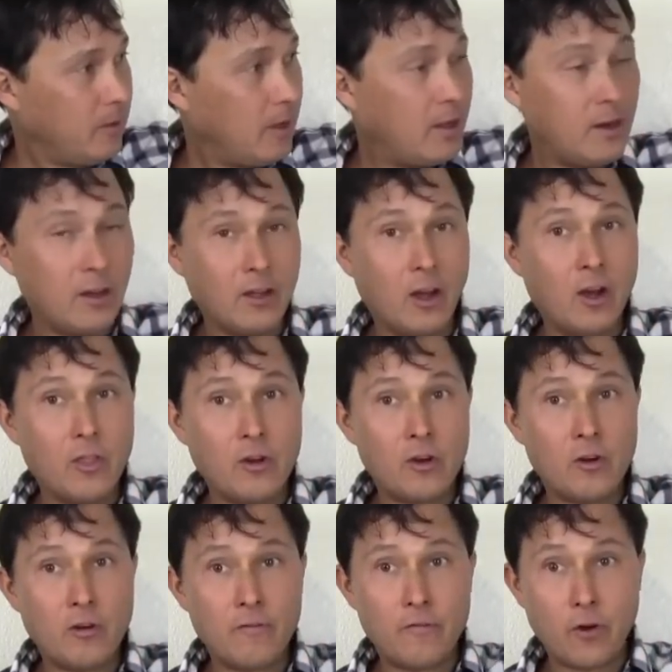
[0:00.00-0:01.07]
And
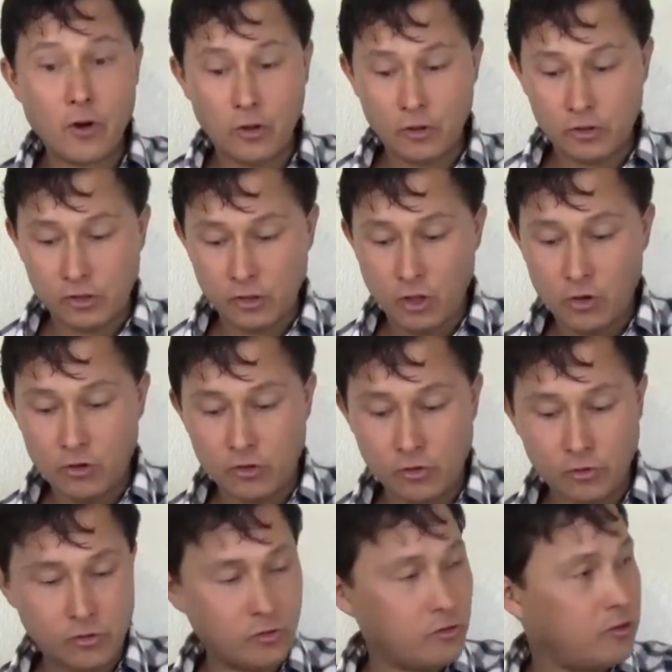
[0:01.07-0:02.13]
other vertical slow
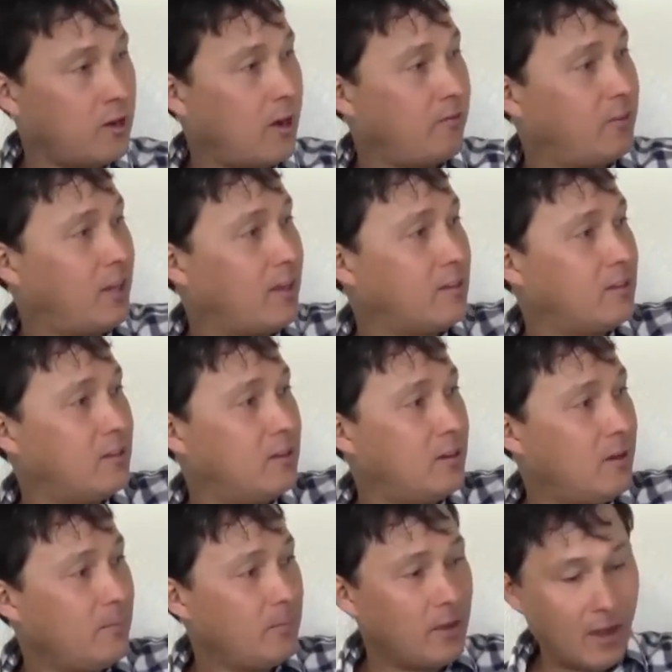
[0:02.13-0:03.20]
juicers that I've tested
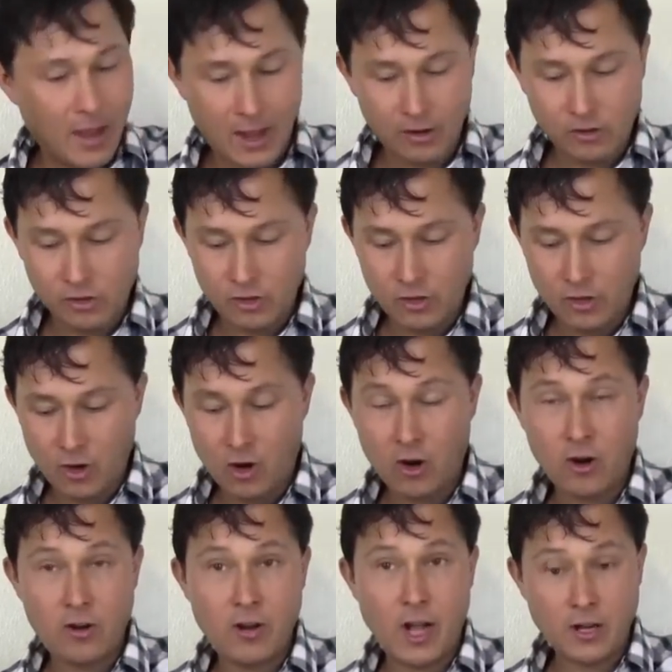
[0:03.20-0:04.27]
actually
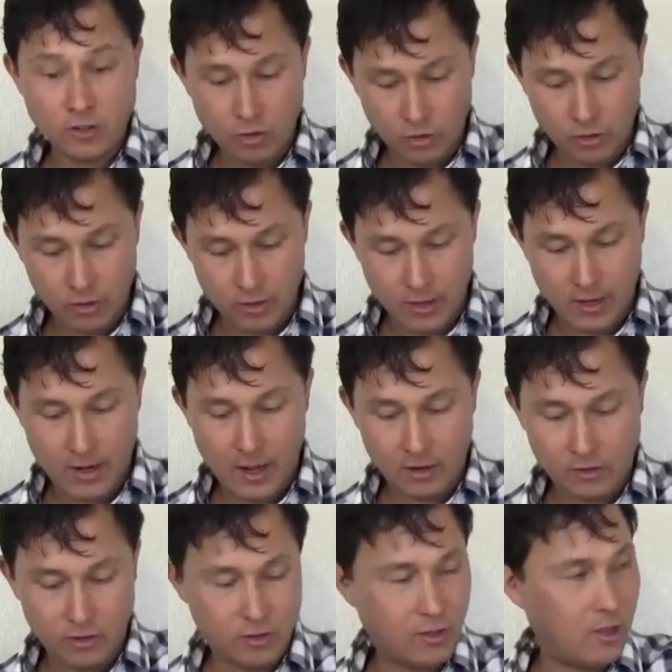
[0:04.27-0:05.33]
are not so good, and
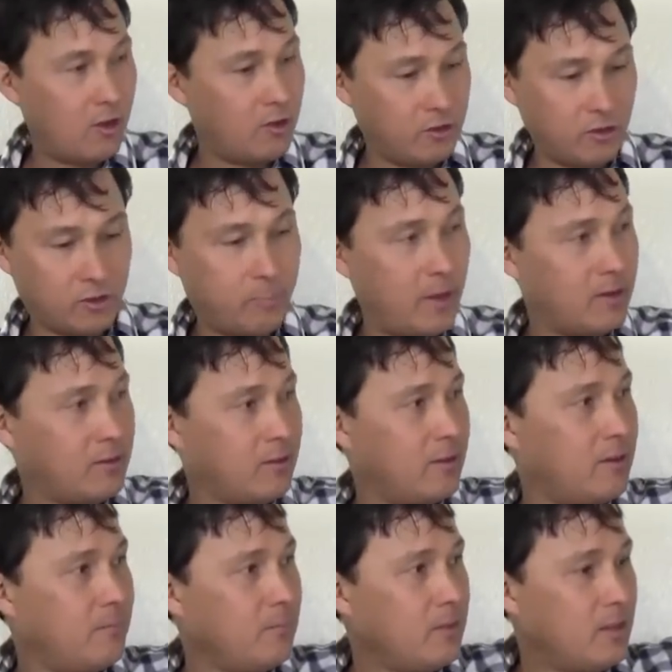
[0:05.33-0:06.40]
actually they'll just
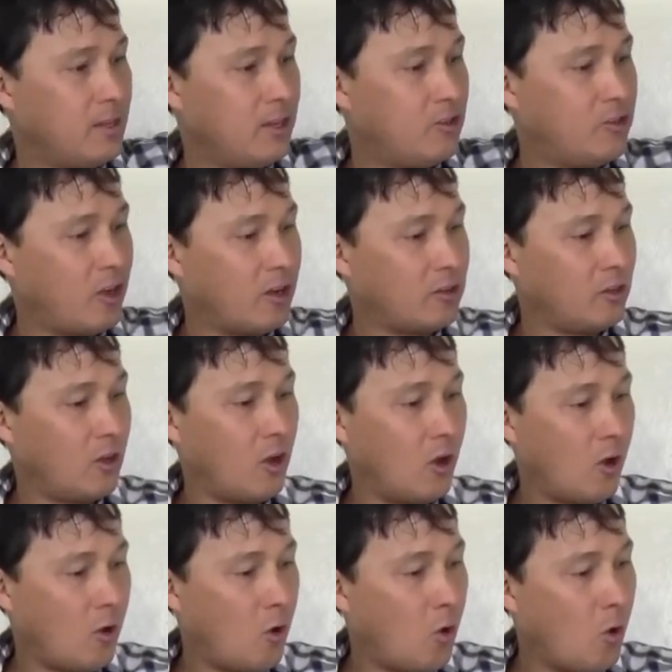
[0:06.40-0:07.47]
basically eject
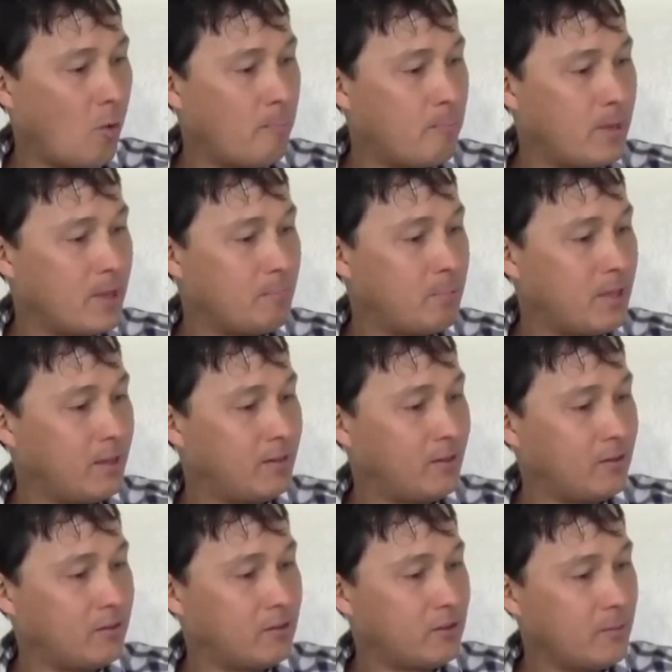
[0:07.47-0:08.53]
whole big
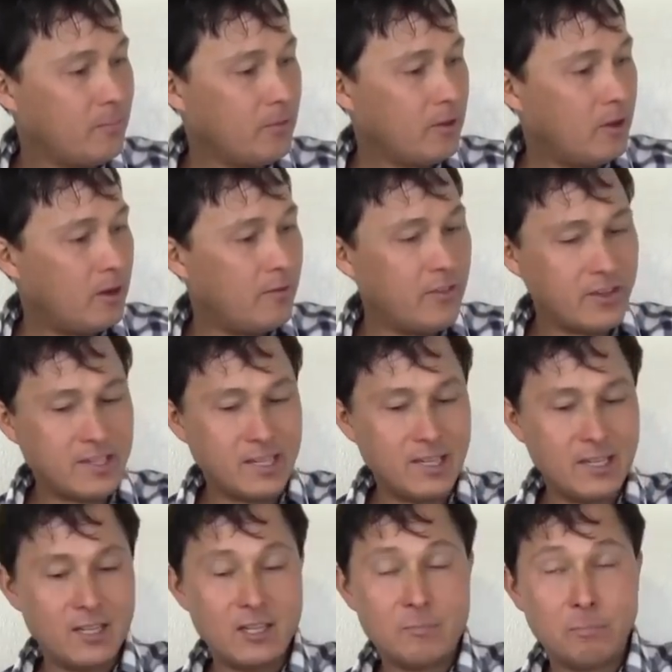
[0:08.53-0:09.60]
pieces of the
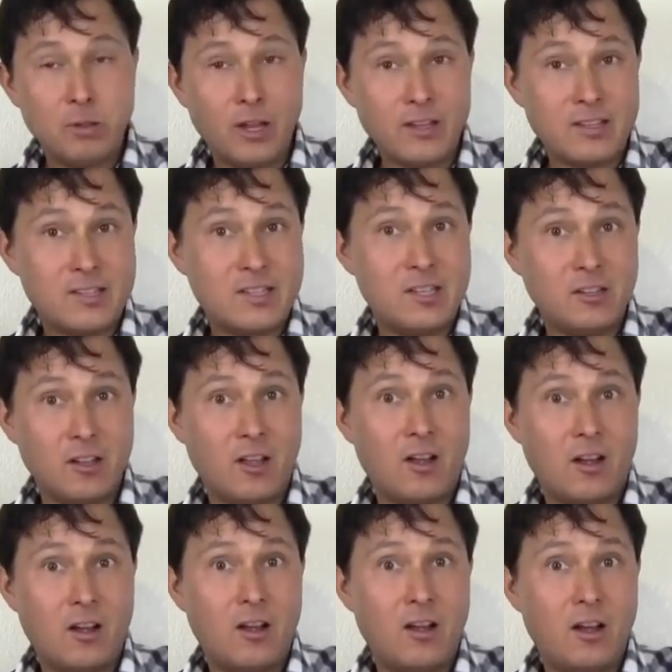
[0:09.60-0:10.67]
seeds plus still
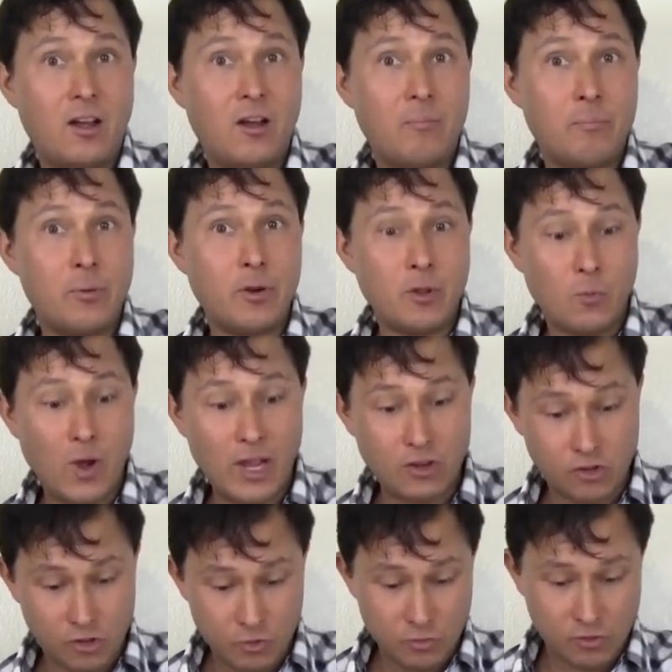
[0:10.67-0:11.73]
pretty
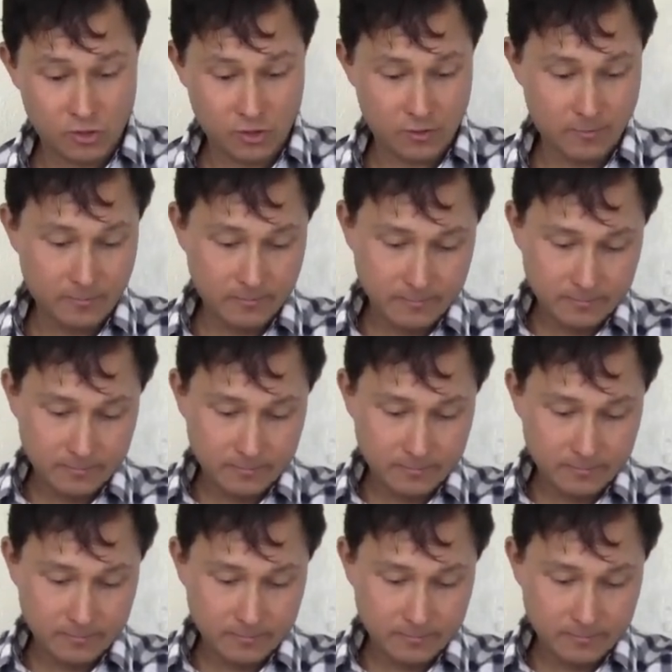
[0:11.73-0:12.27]
wet juice.